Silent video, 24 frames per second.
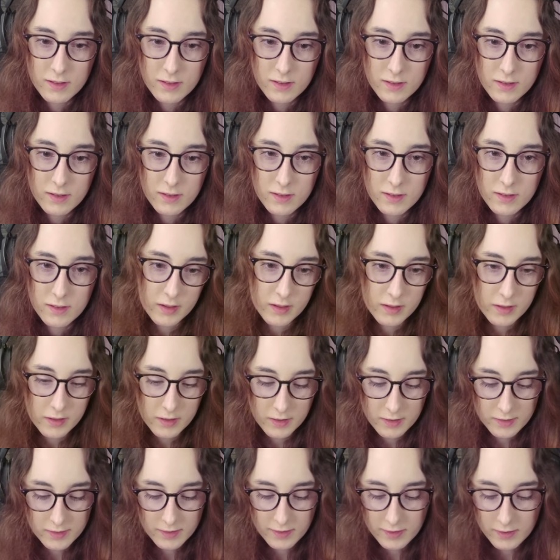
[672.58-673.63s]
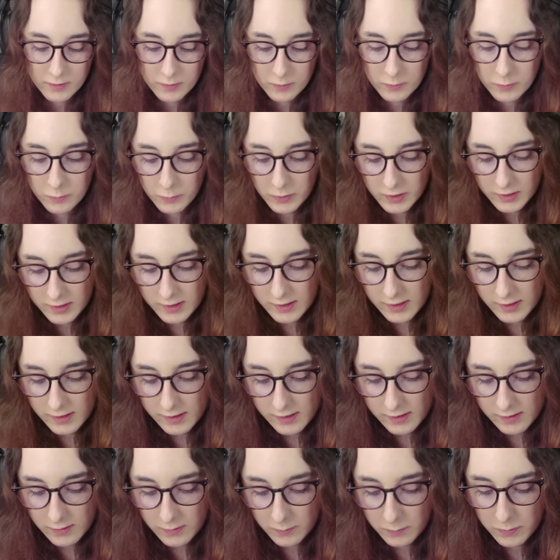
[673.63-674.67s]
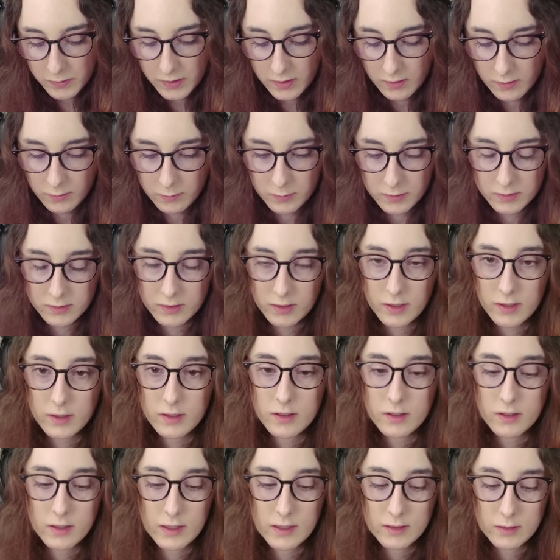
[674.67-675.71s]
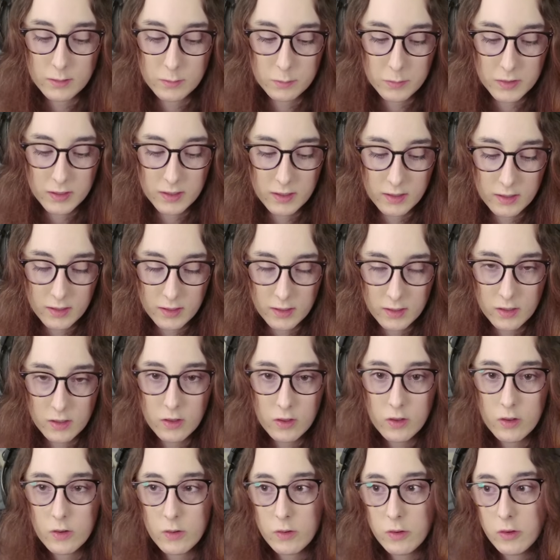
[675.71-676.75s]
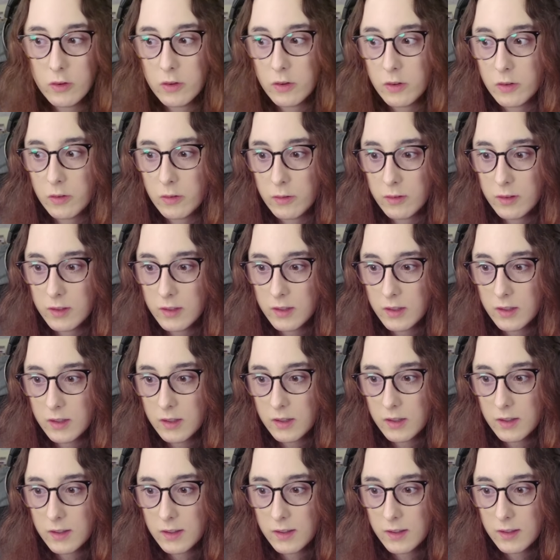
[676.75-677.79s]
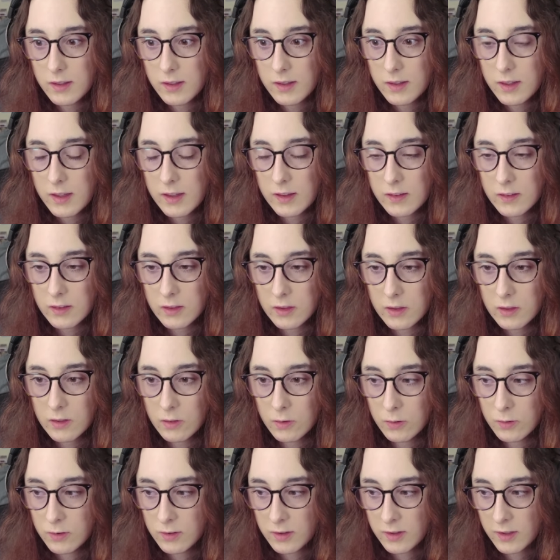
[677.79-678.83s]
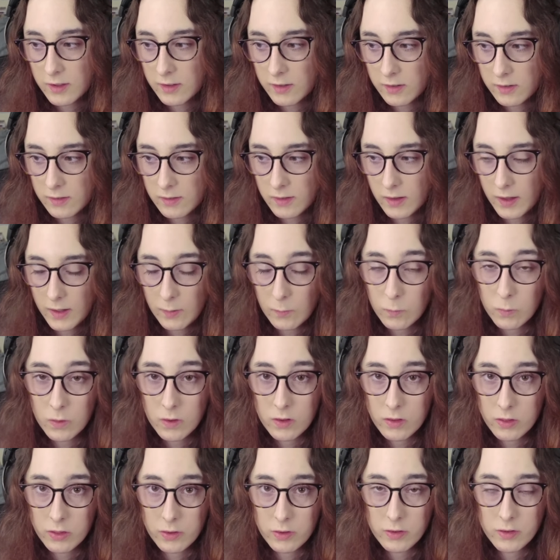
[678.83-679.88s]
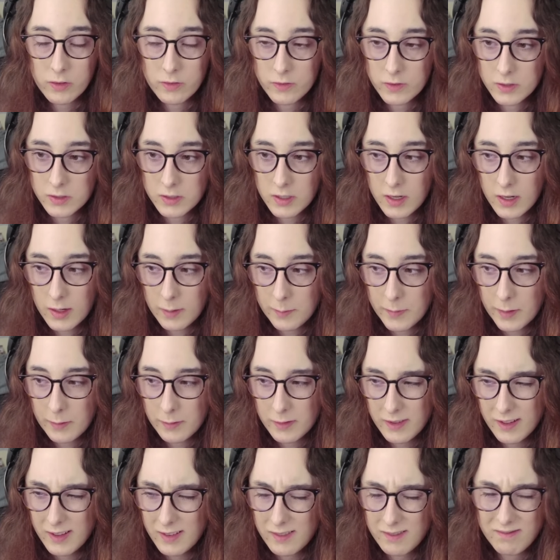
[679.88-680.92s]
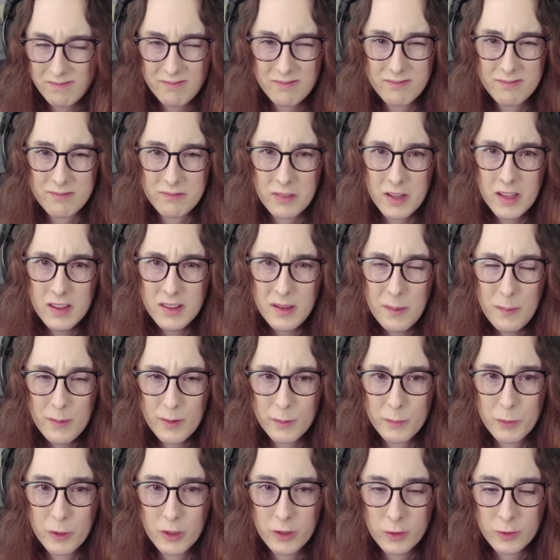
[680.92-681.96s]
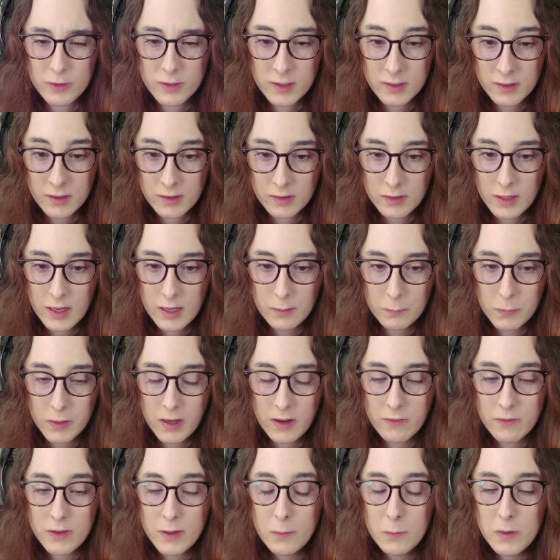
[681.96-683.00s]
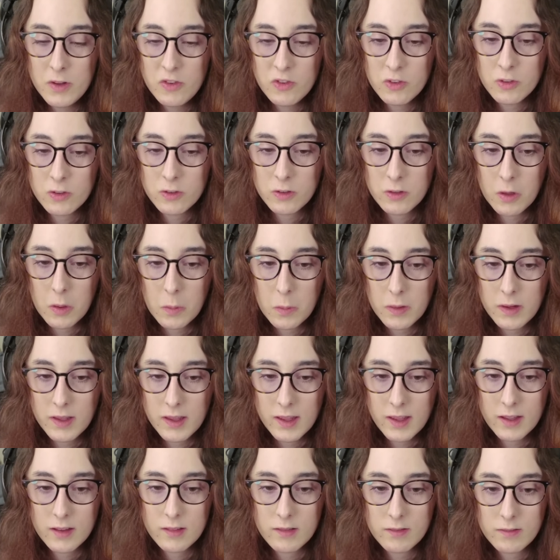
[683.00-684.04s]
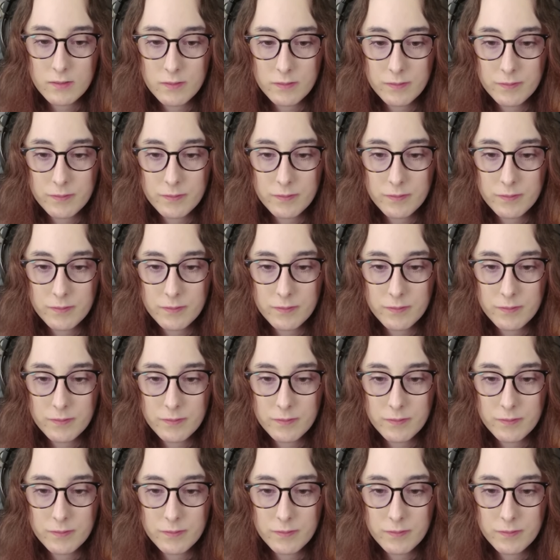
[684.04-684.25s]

It's like when Peter was like at the beginning, oh, you know, he's lucid like one third of the time. I was like, he seems more lucid than that, but I think we just don't get